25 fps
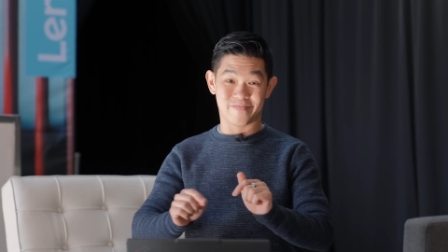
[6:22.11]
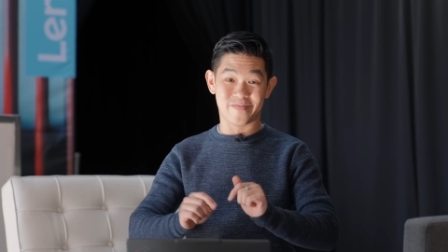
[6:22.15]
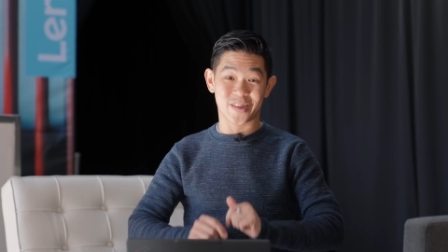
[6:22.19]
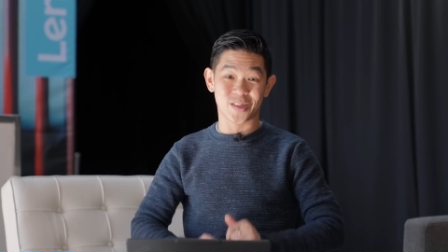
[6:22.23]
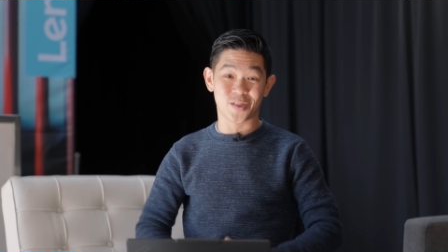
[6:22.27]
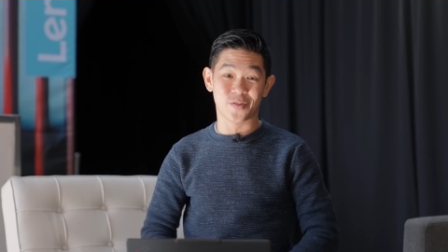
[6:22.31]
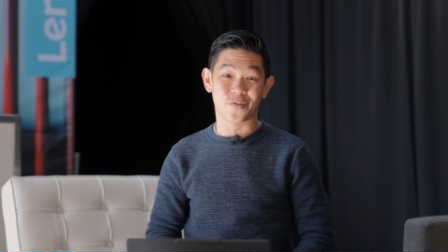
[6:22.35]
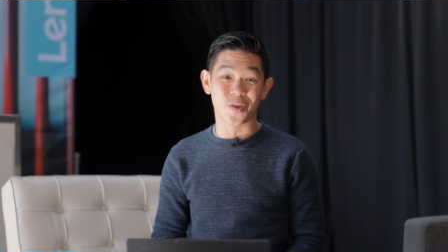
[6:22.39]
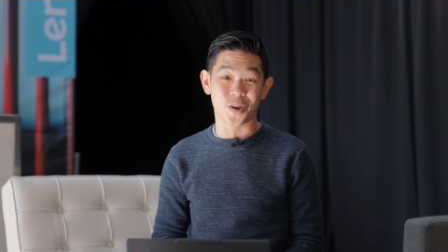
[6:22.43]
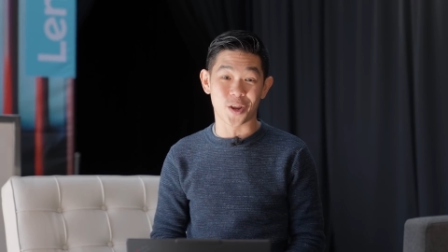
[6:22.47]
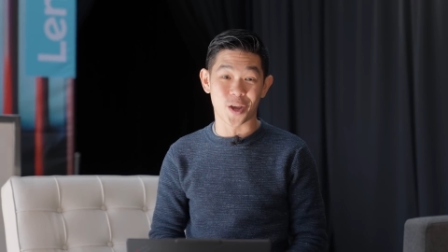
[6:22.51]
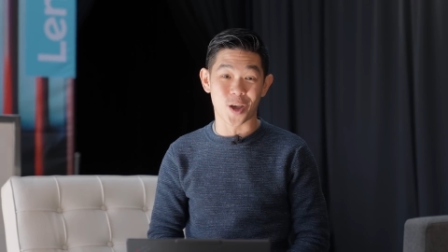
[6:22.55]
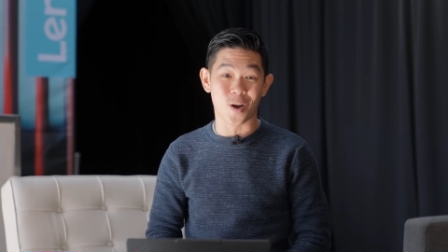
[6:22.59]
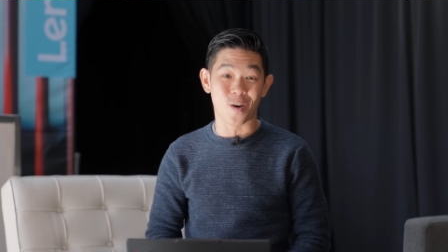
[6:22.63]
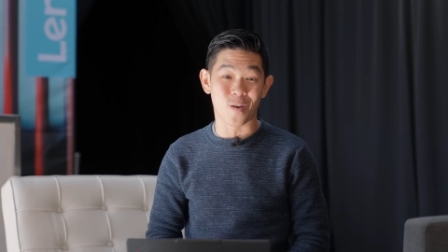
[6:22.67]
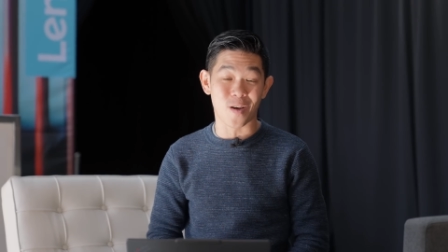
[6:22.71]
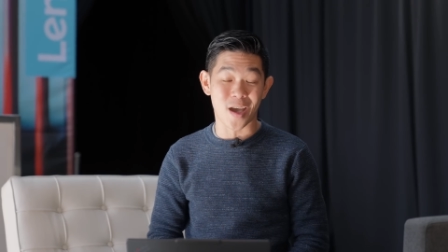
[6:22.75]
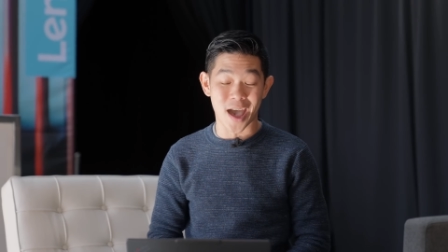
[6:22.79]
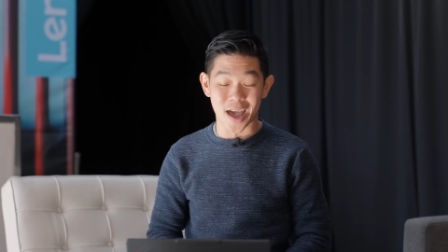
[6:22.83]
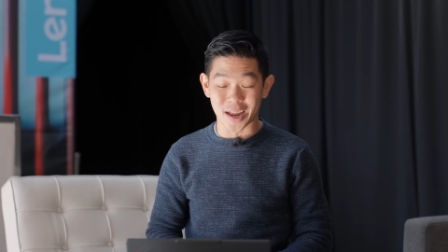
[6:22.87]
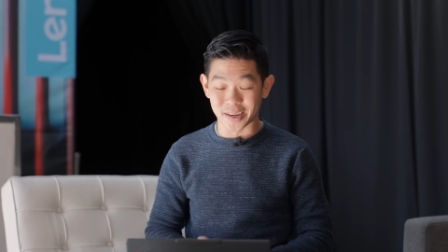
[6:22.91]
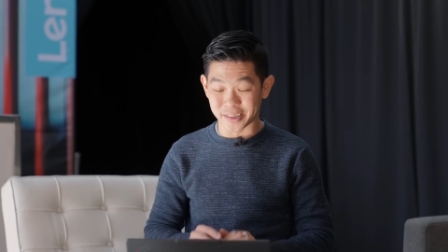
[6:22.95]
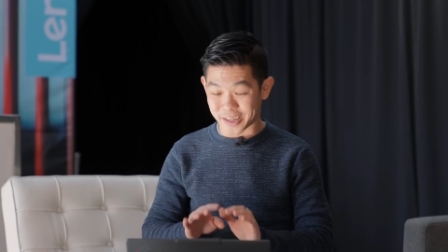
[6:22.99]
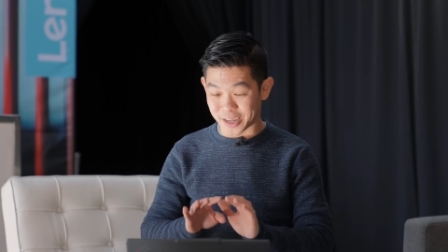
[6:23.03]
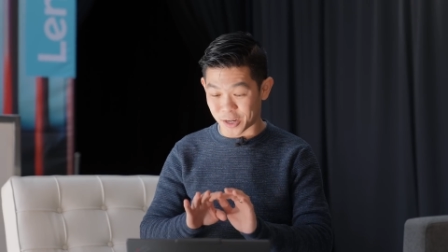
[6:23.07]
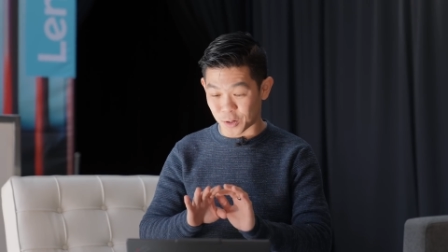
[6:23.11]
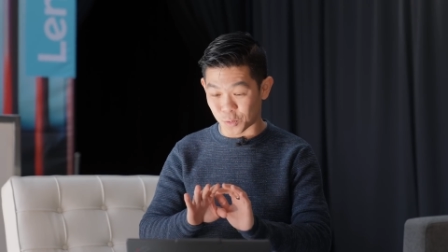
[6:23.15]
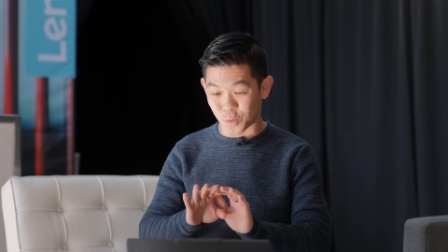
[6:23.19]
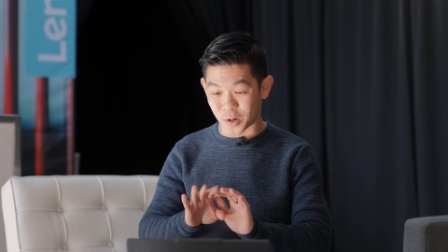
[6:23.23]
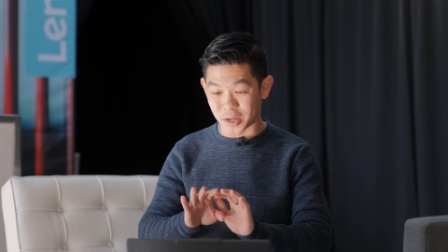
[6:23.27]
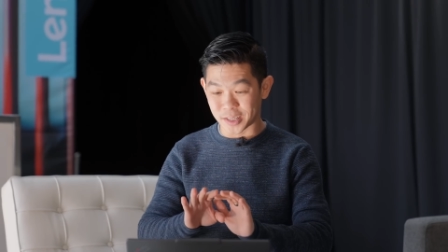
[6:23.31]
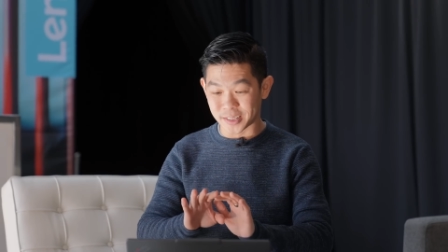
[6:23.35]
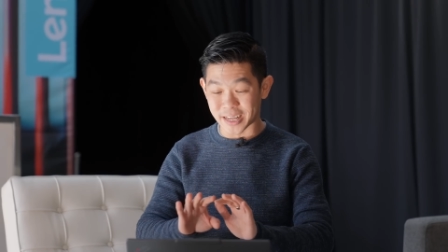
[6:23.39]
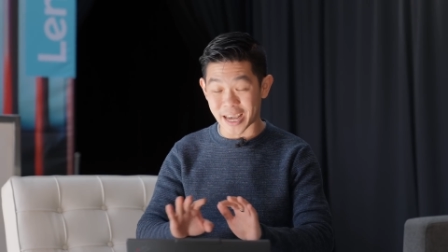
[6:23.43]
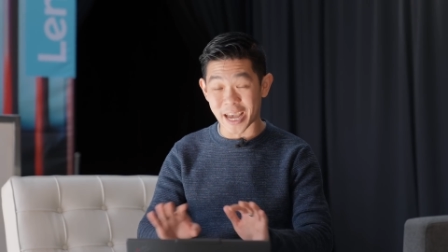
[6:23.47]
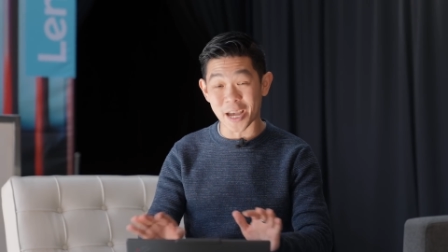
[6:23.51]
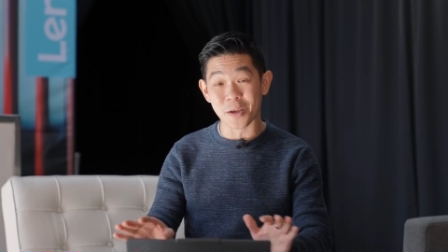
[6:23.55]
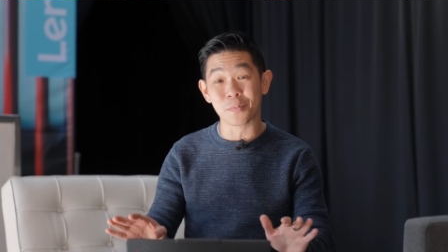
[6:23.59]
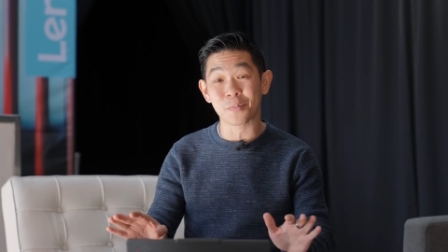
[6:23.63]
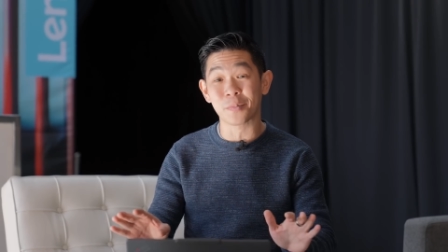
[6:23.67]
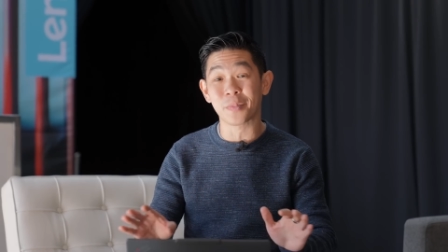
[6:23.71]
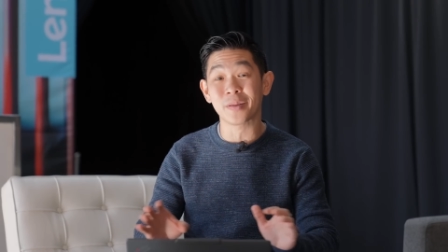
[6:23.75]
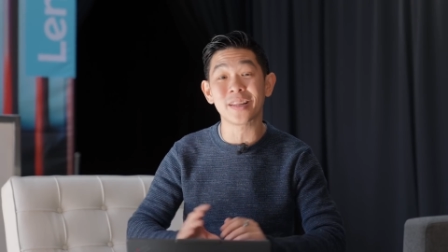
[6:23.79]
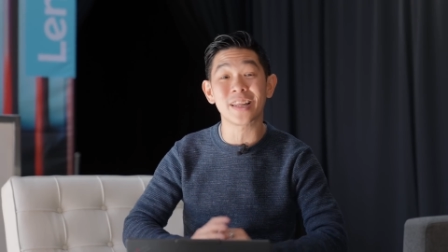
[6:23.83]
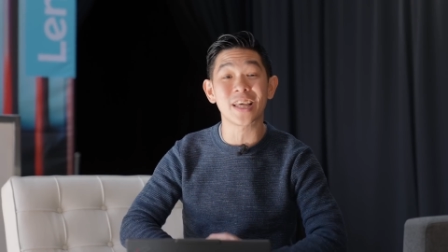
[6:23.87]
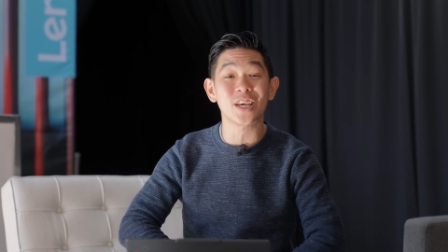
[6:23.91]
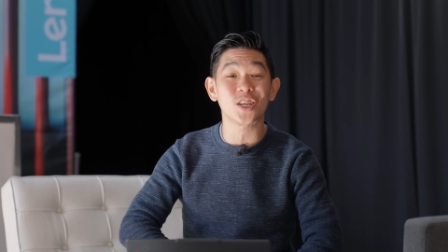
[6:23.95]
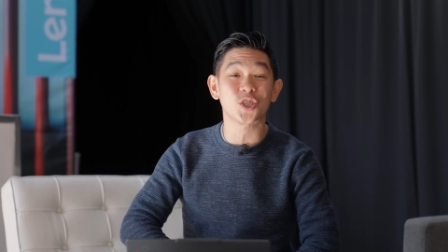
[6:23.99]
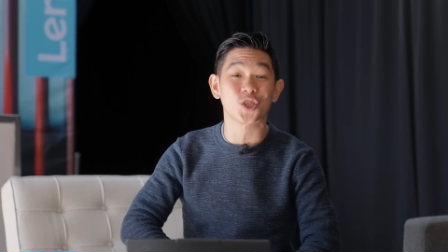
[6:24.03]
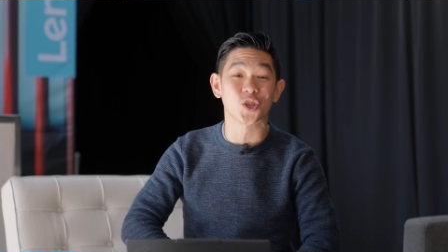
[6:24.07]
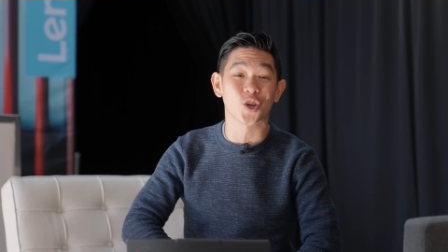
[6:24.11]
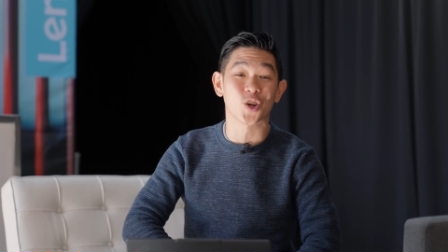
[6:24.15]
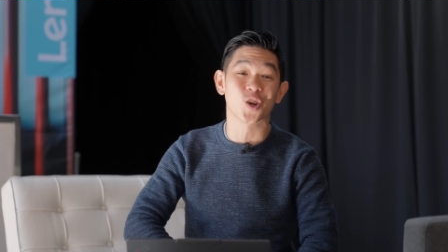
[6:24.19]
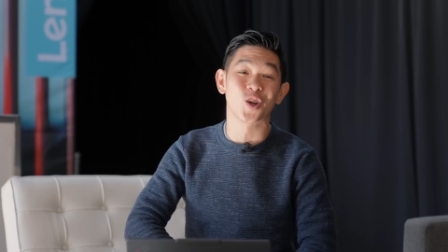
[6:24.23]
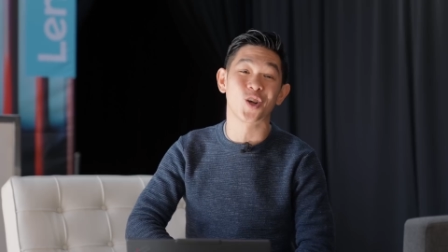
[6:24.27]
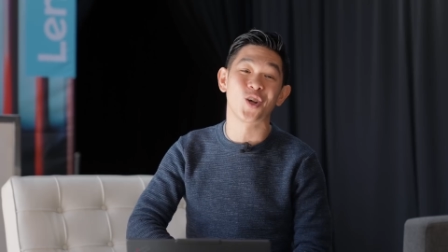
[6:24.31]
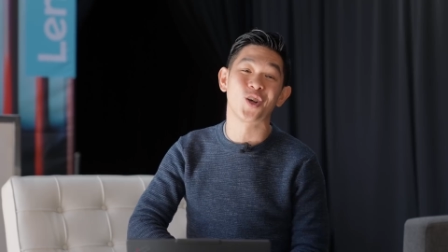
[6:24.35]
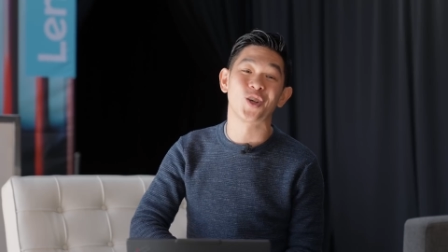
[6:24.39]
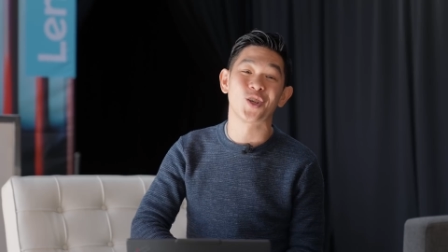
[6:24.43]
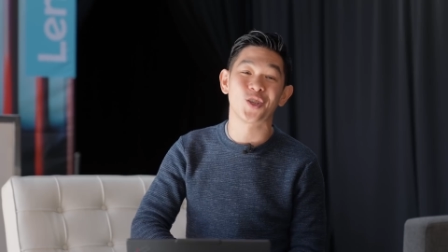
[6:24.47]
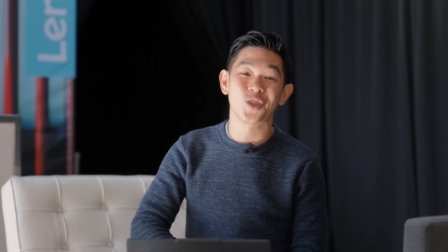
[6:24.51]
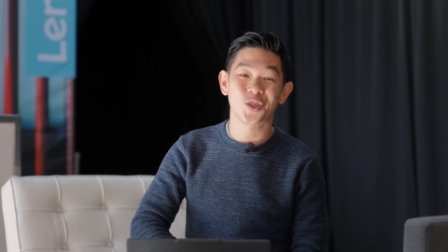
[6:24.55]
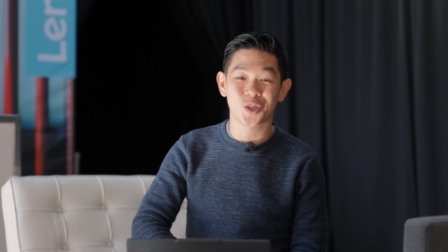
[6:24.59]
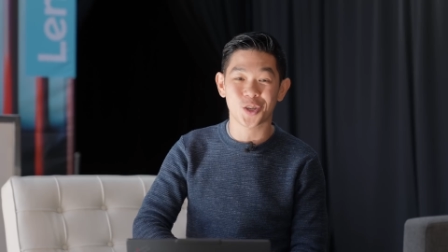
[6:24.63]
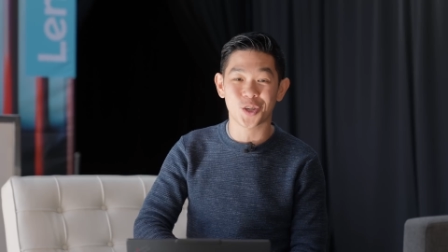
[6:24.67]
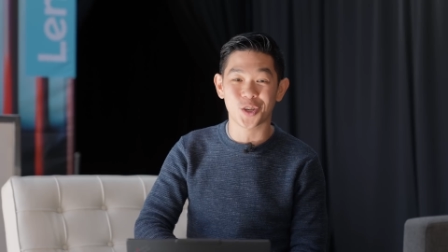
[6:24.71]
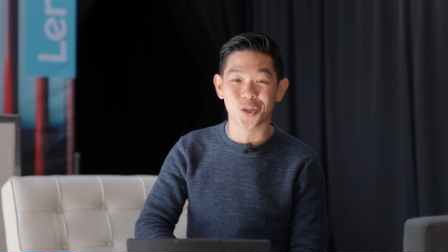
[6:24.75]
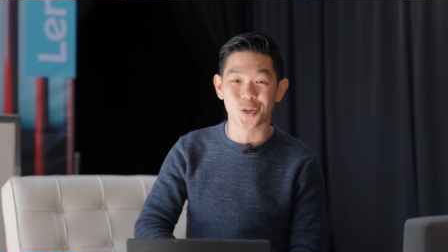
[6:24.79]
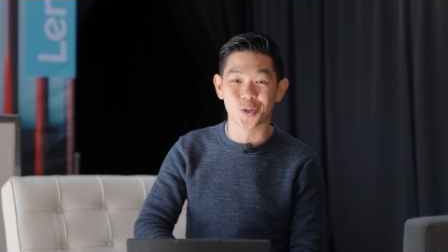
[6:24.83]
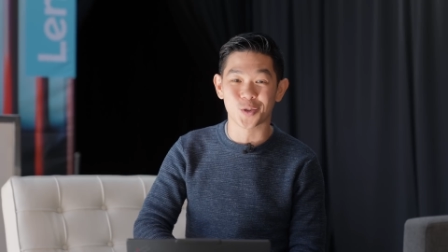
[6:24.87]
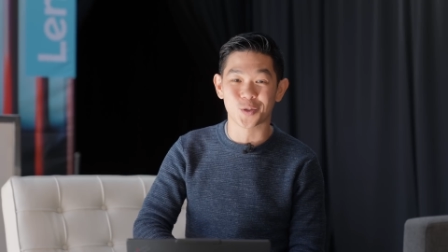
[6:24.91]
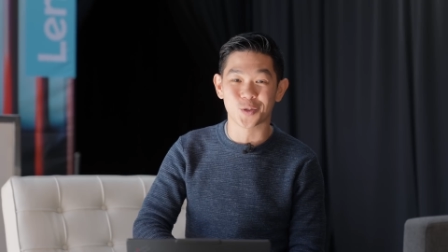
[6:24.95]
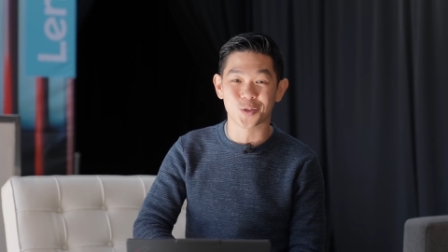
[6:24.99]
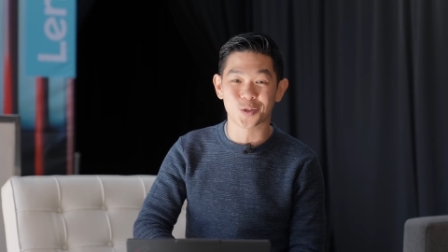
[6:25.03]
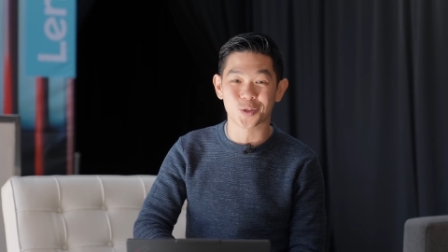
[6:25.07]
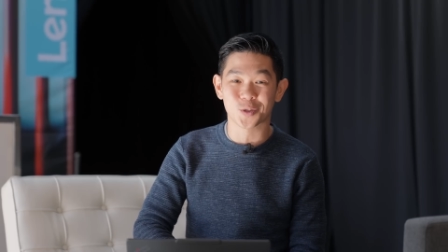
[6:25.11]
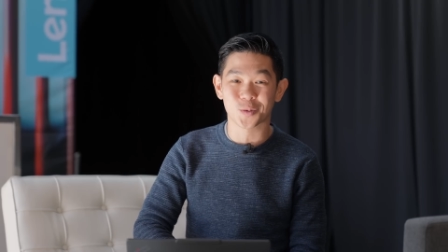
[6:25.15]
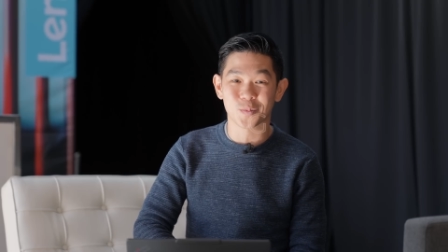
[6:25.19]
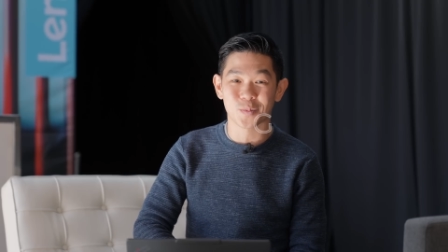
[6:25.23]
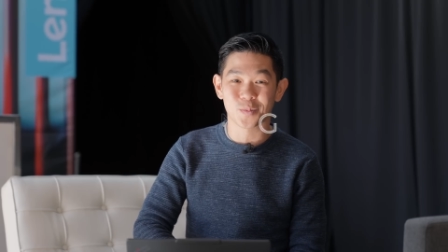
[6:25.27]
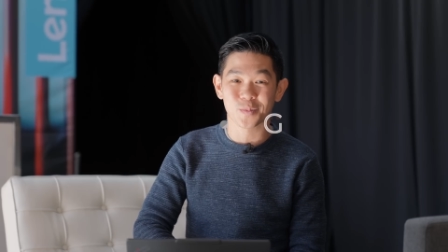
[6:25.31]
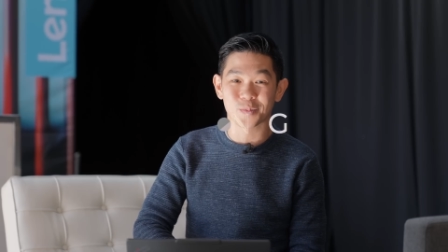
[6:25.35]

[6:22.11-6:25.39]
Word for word: this video and it was a pleasure to use.